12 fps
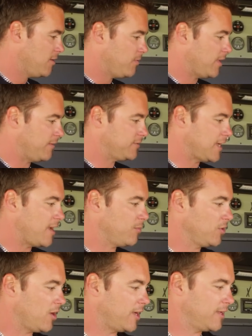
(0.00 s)
We have table
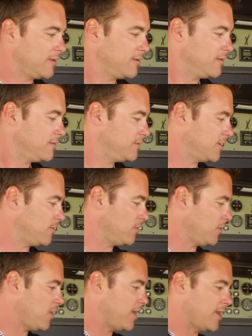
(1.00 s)
lighting that'll
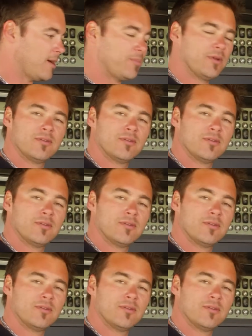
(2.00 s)
light up